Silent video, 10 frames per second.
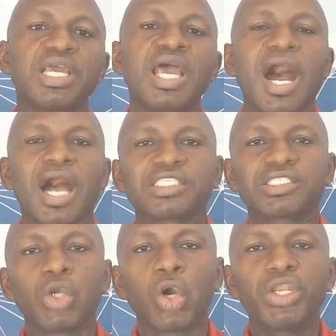has
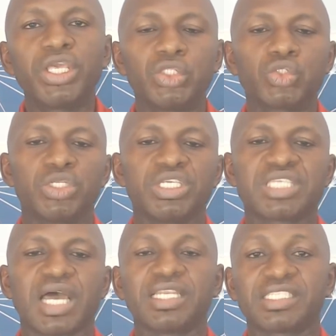gone into this, and
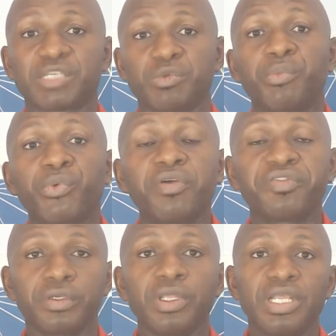it has been proven
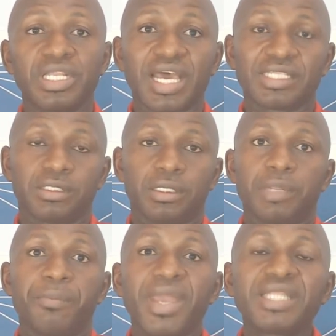that the
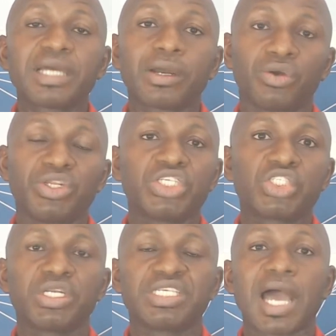mental condition is
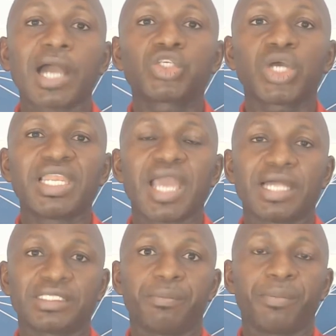actually at a
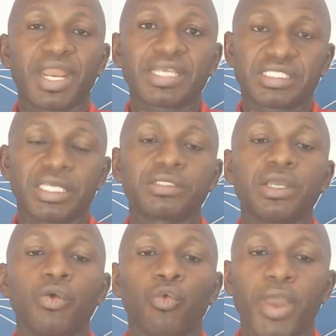better state
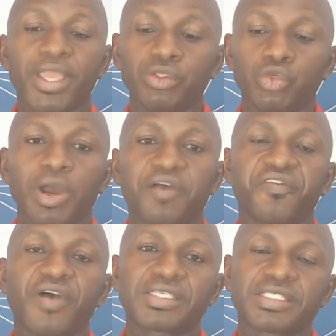when you are
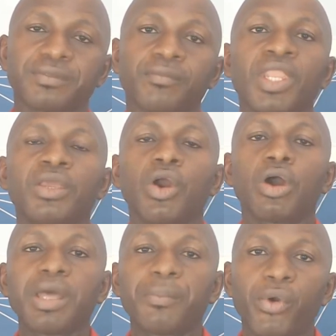fasting. The other
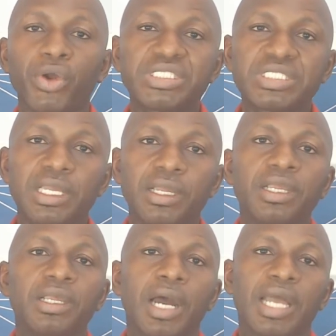point
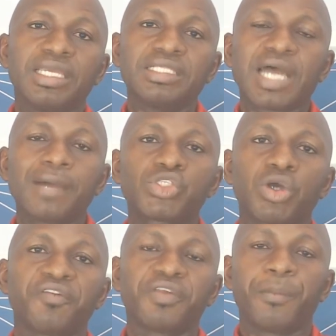in terms of the
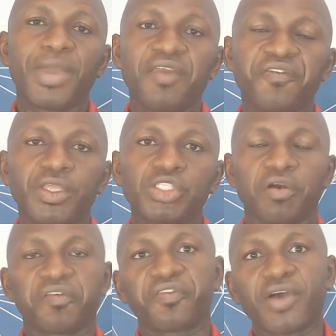benefit of
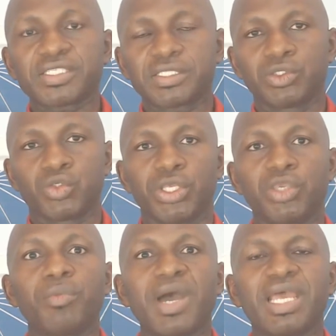fasting to the
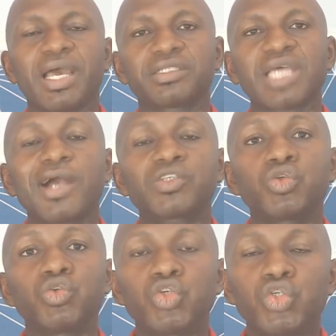human health has to
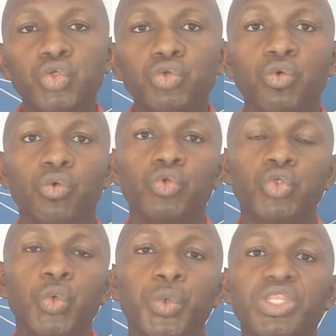do
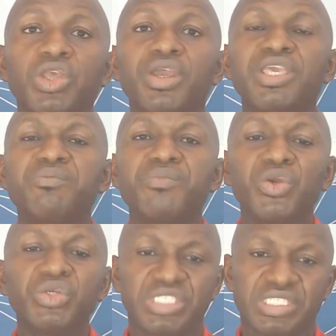with your immune
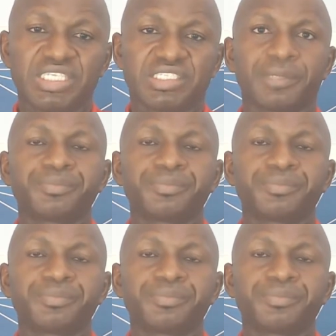system.